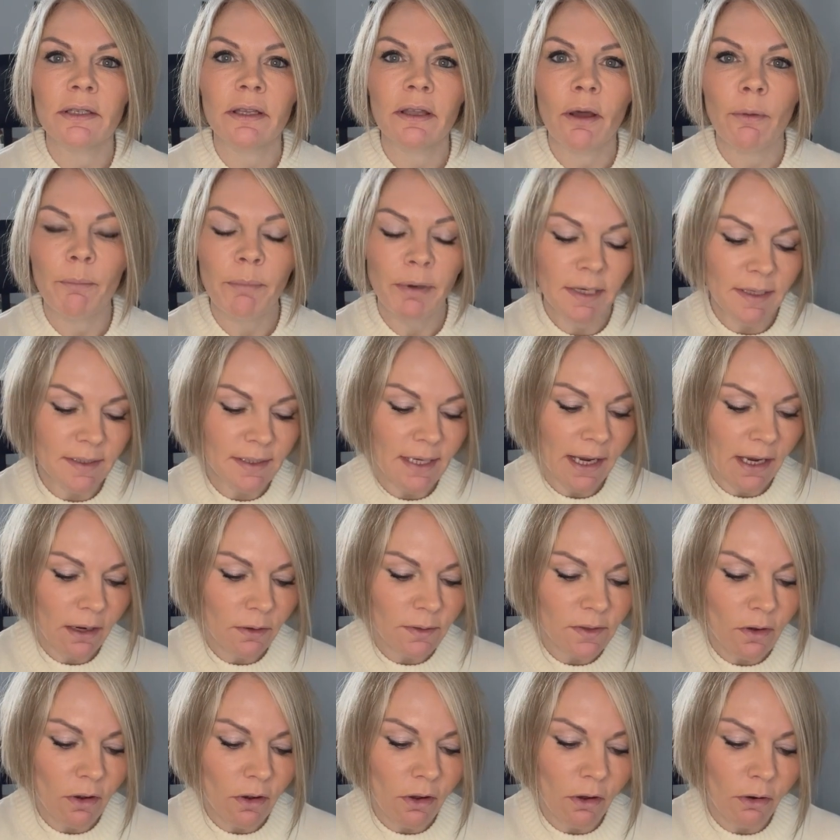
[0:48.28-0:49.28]
Companies
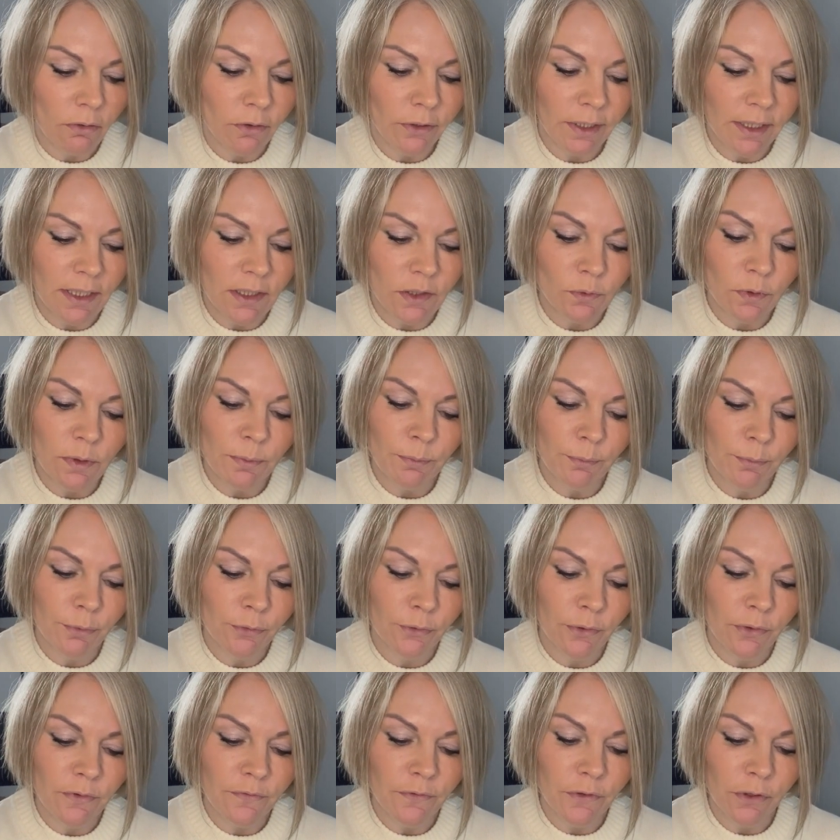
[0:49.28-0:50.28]
House are looking to
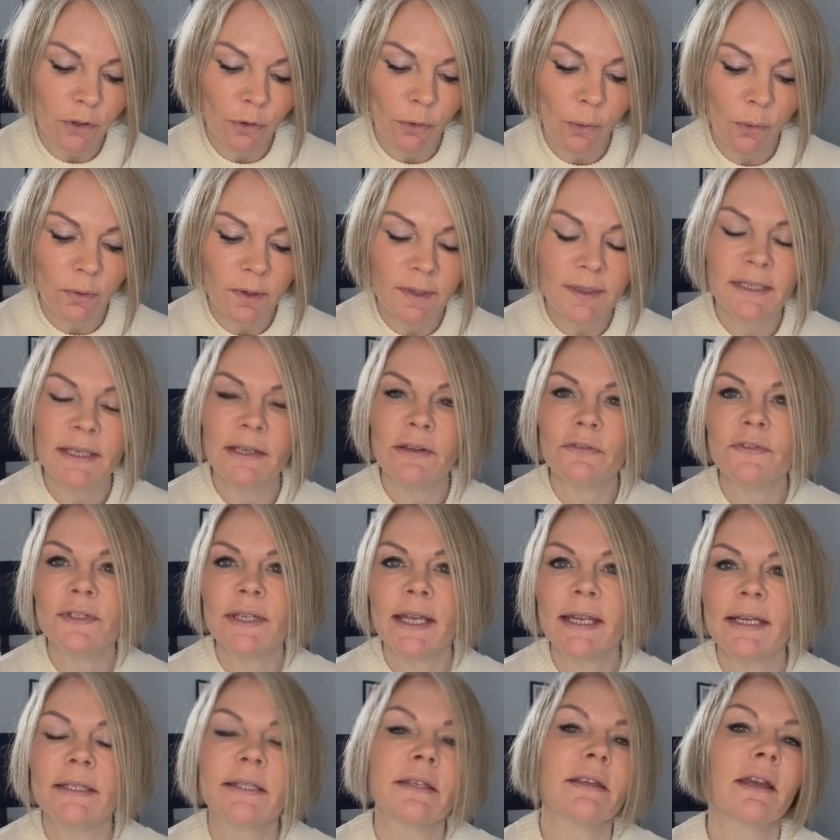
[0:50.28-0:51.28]
improve the quality of
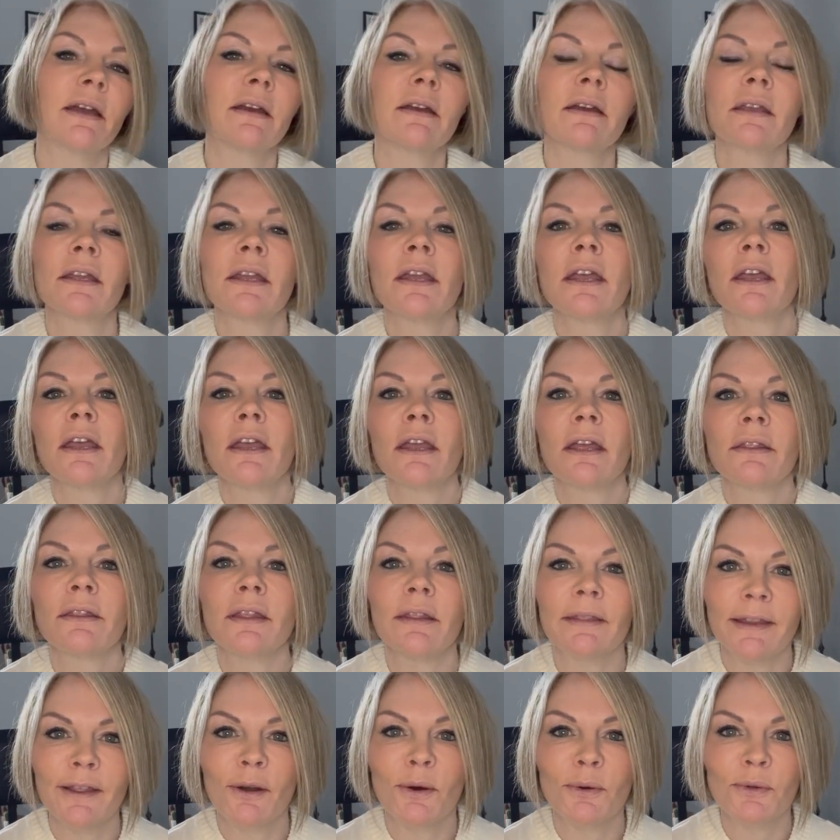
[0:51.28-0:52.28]
data
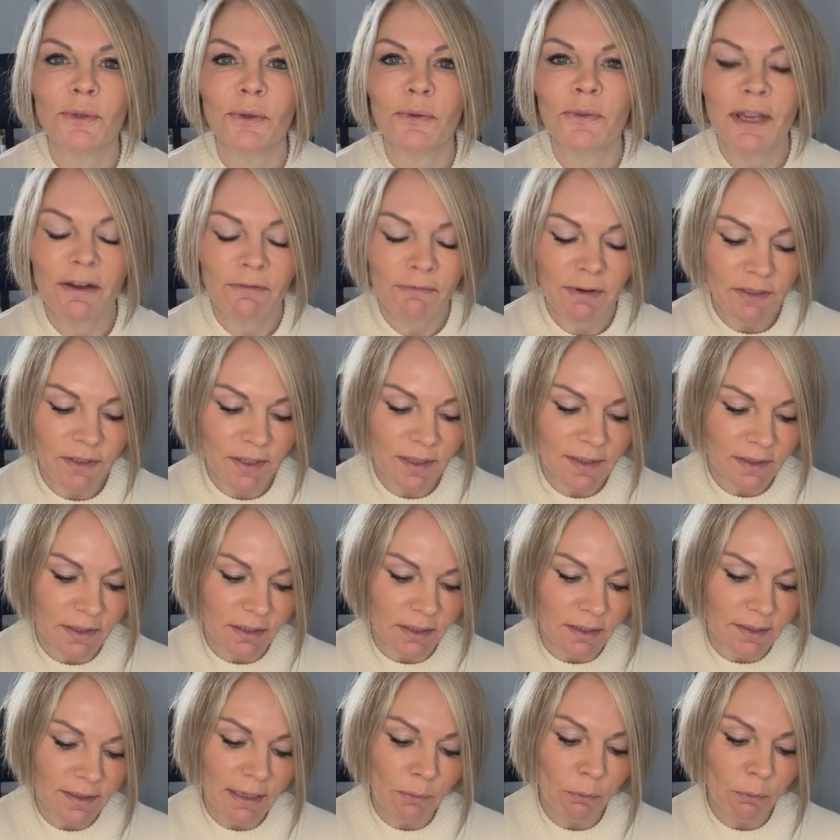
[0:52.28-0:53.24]
that they hold on their registers.